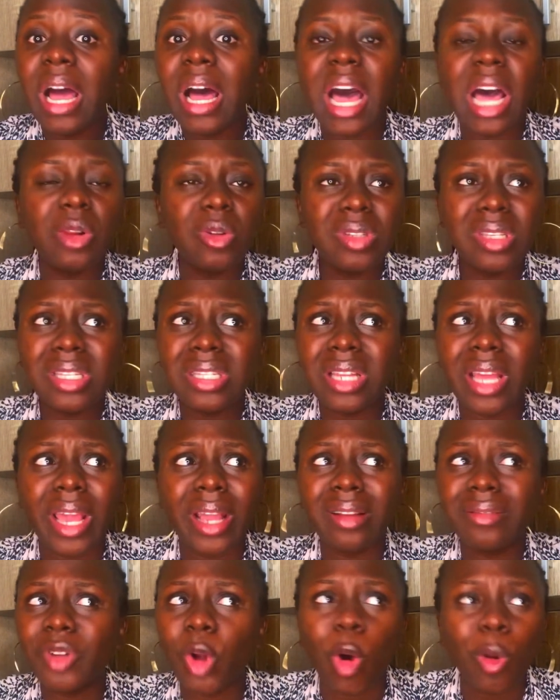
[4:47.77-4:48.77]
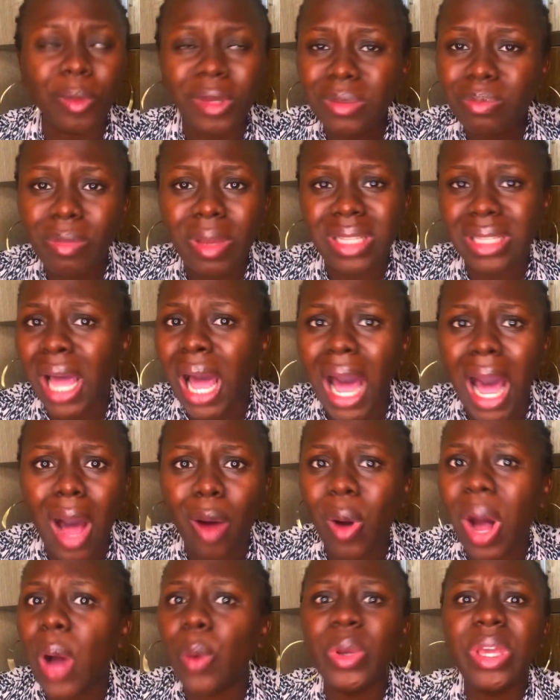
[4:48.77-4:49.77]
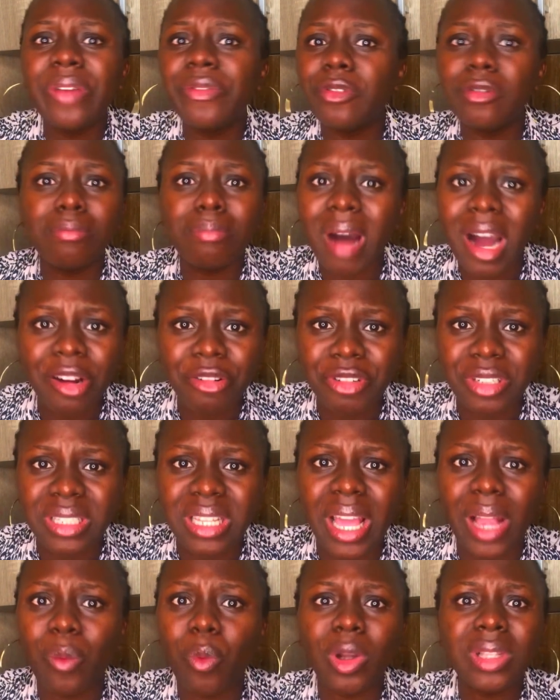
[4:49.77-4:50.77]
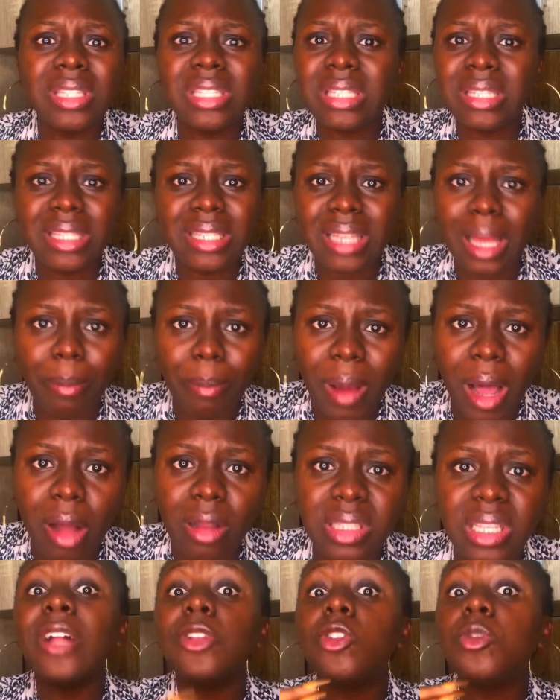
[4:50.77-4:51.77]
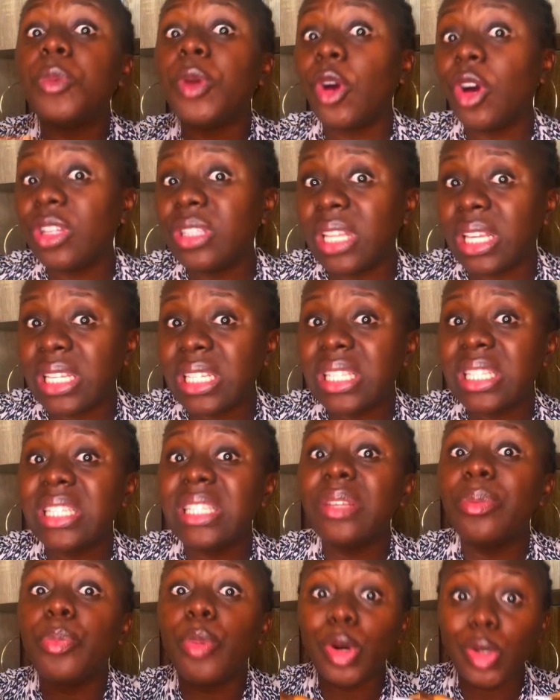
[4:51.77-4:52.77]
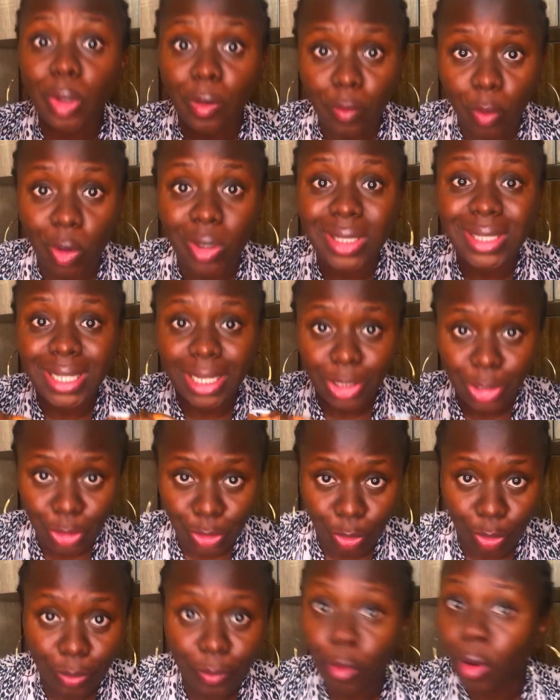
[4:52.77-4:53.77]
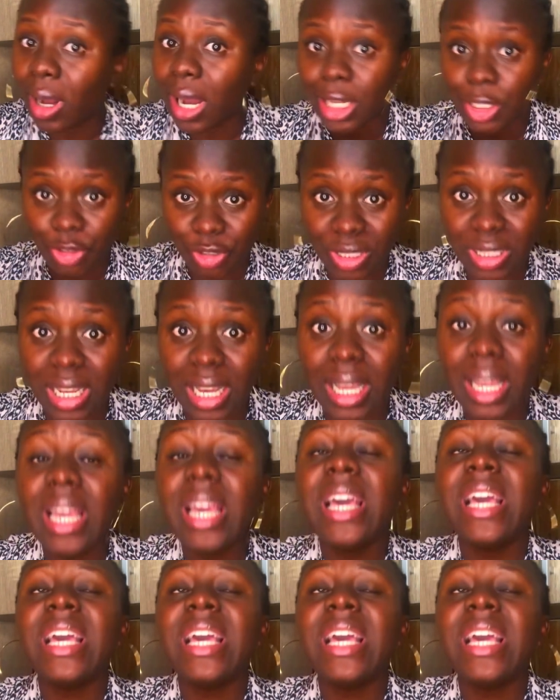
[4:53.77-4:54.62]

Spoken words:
And Lucy's like, commitment how? Are we even married? Like, what is this about? And to be honest, the bone of contention for Katrina